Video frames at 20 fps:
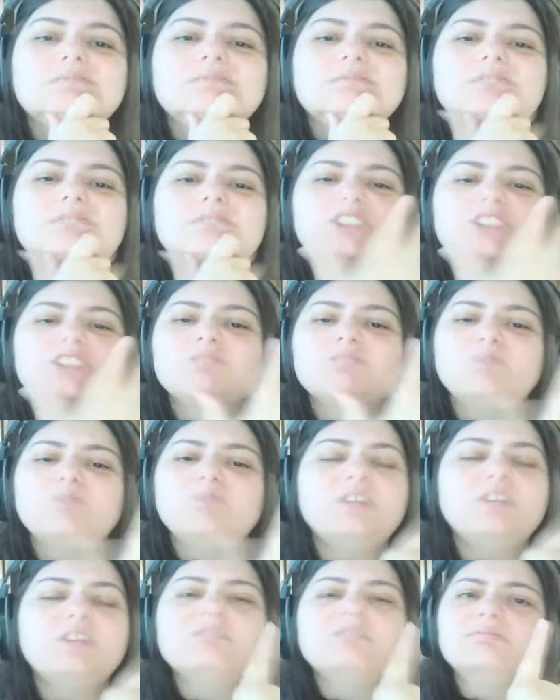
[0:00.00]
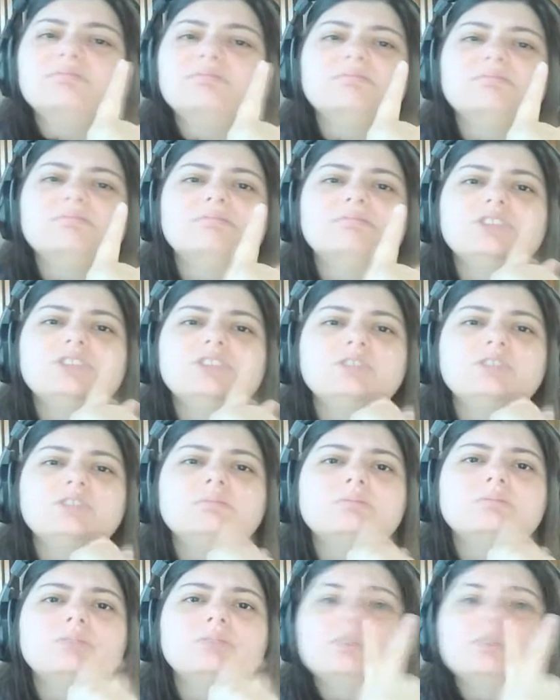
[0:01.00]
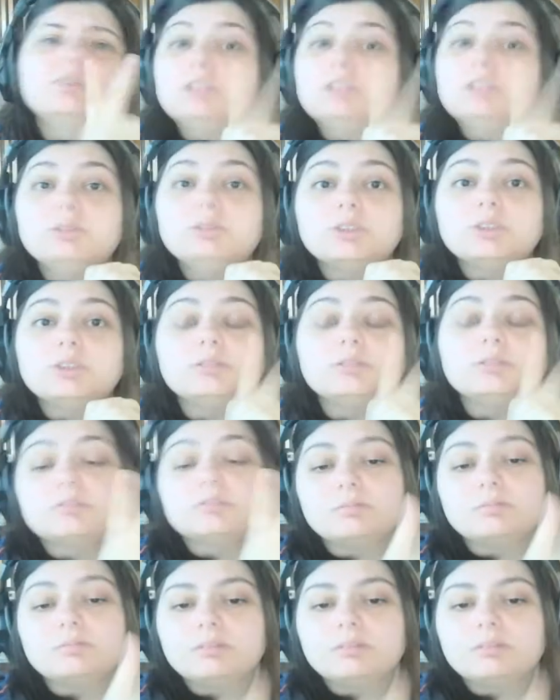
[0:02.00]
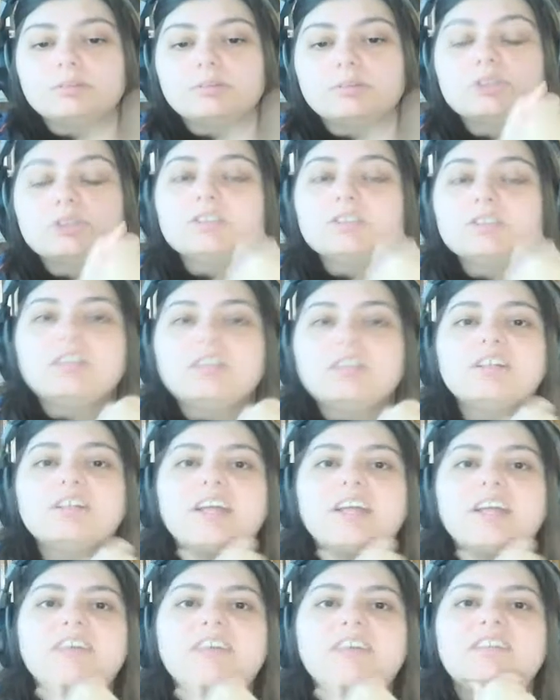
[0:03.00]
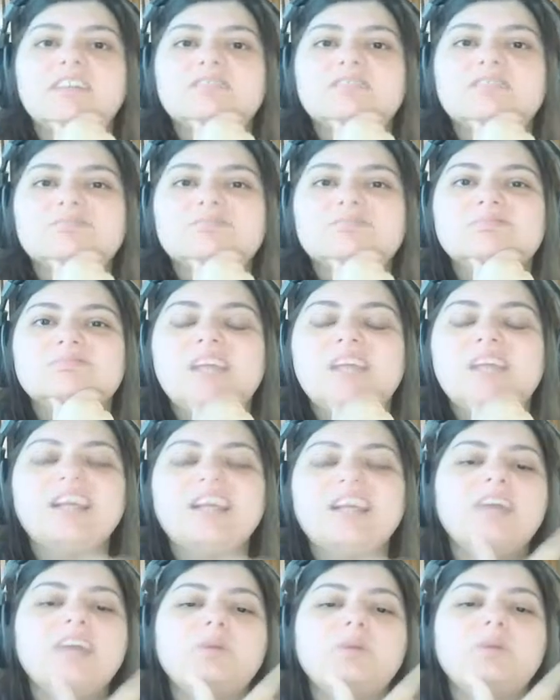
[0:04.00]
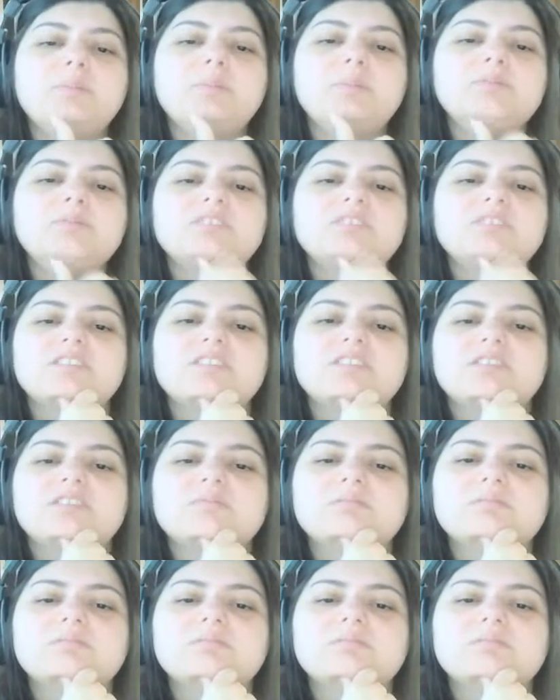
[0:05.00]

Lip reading: just one shoe or two shoes. The shoes that already have it. Kind of want boots or